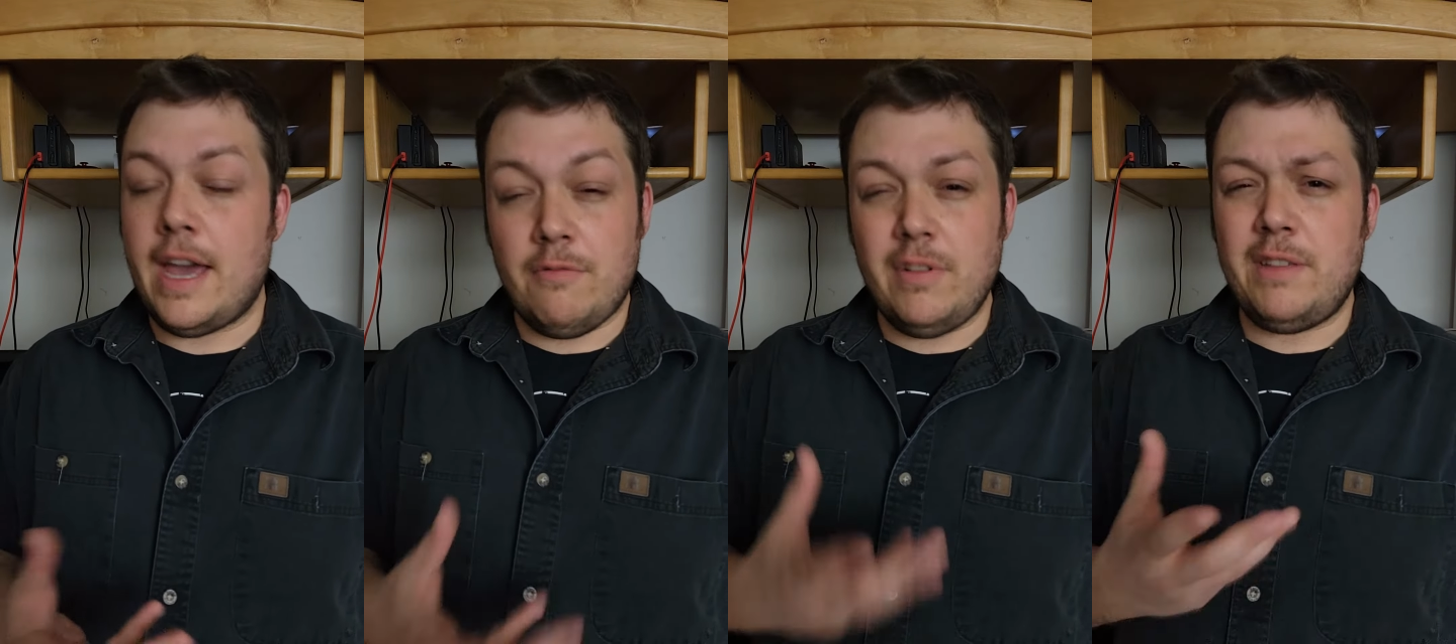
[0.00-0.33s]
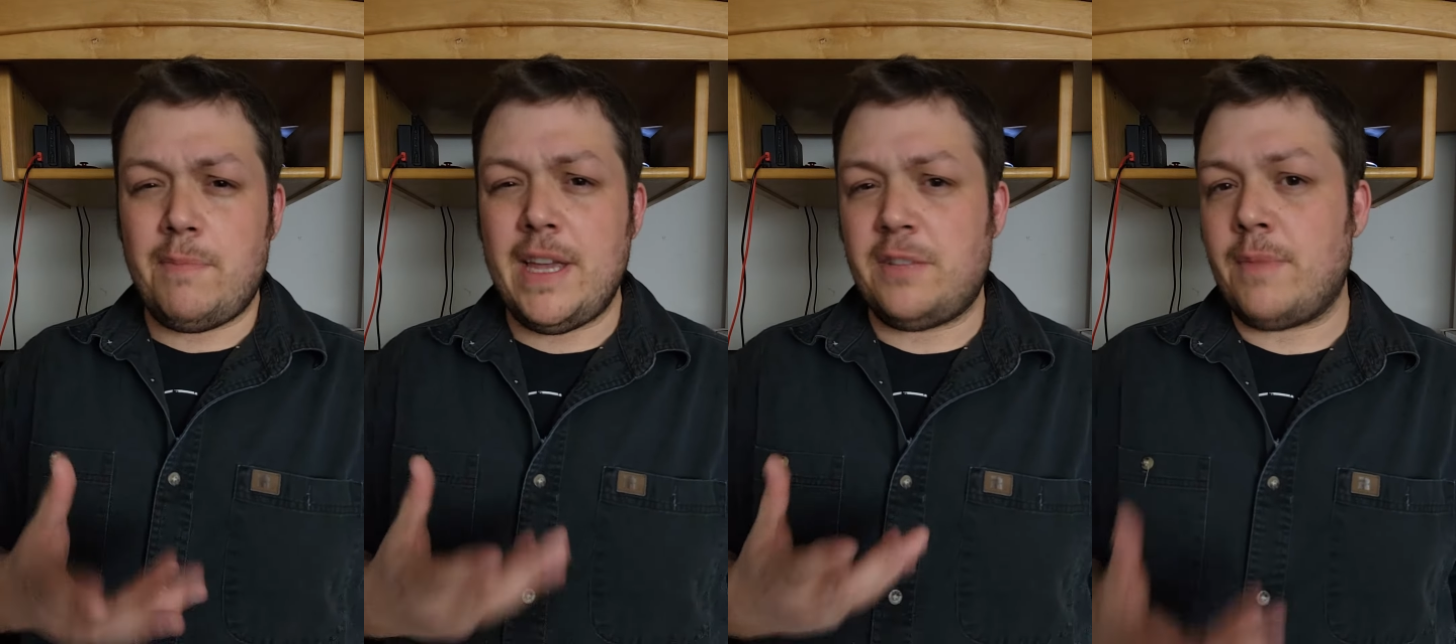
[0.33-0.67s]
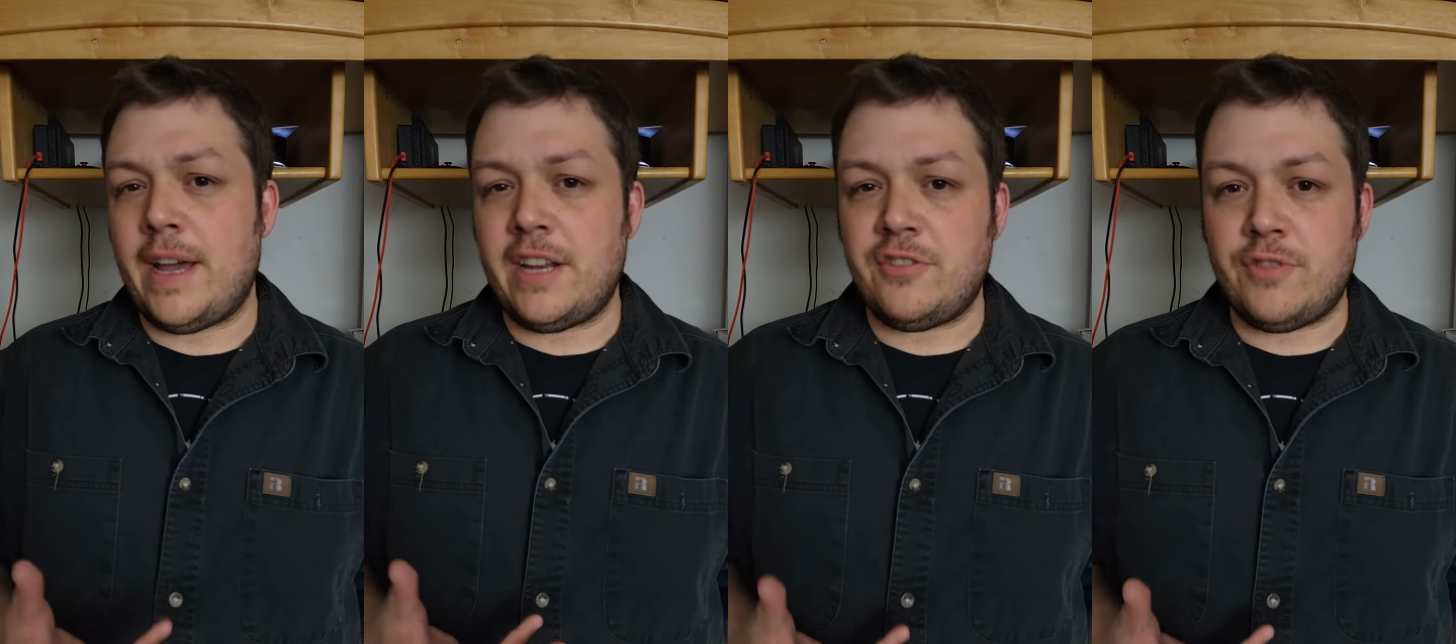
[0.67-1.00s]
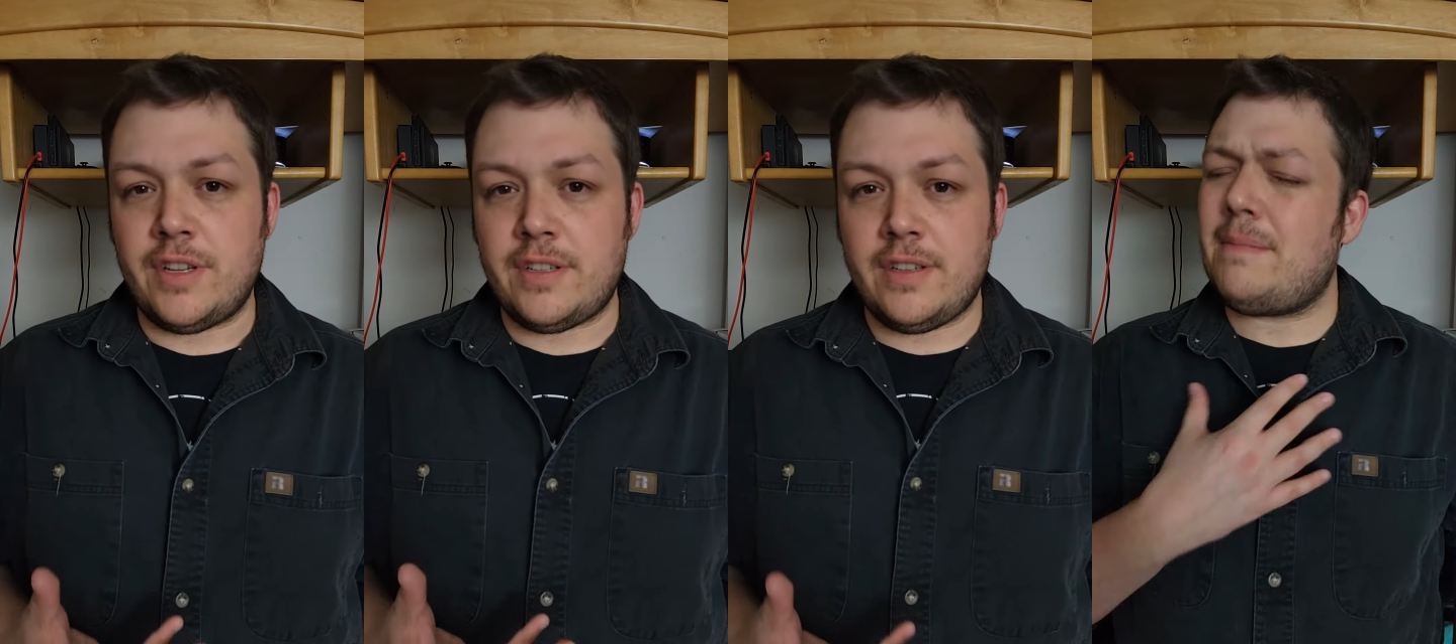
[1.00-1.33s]
it really piqued my
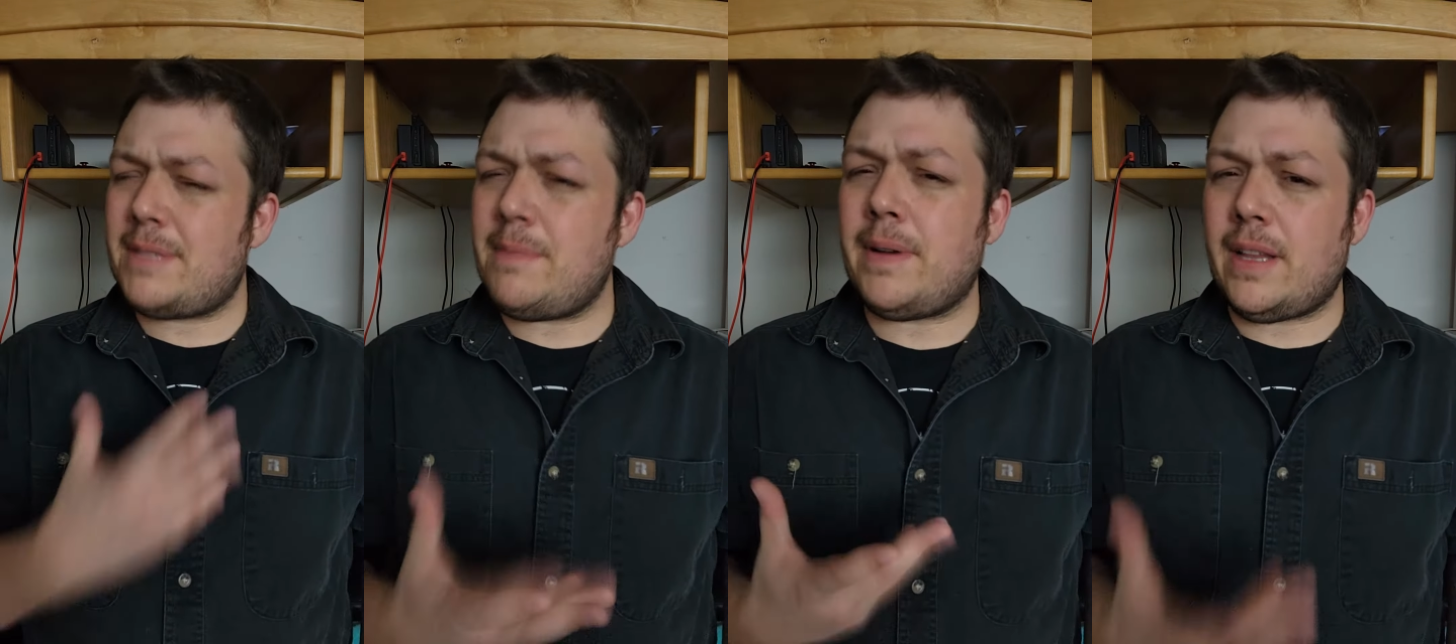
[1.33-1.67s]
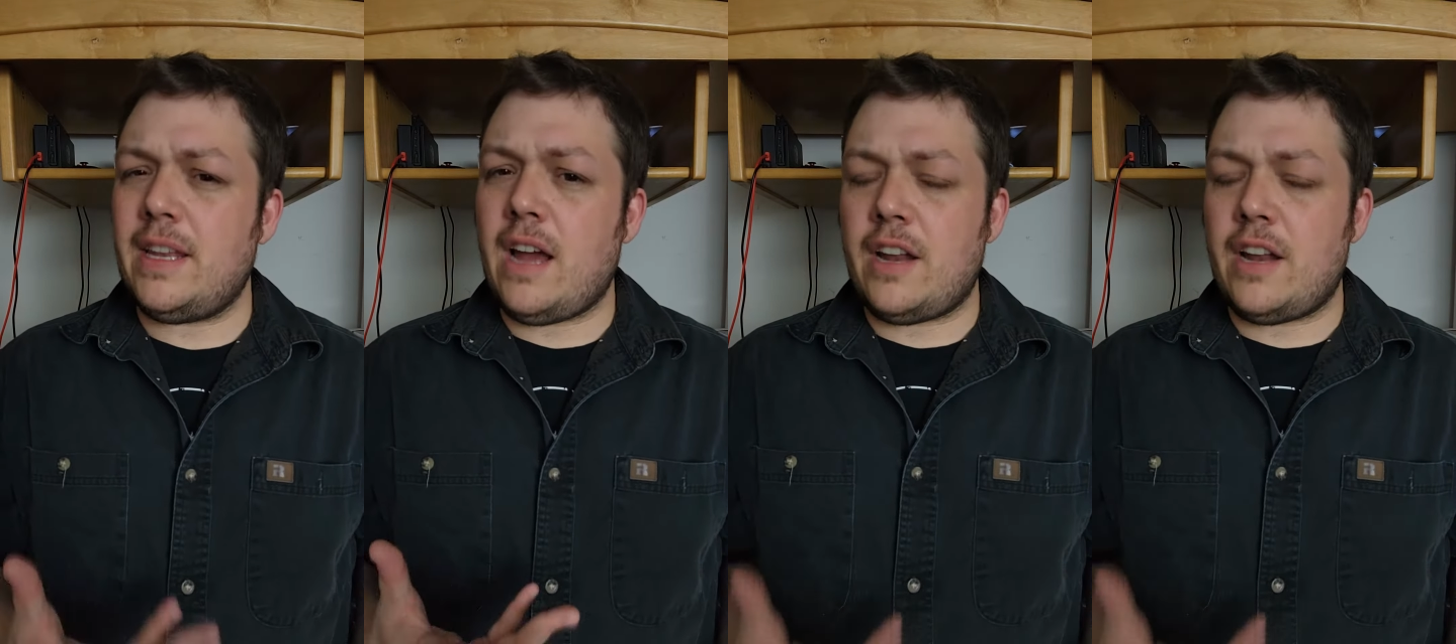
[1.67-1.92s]
interest. I'm typically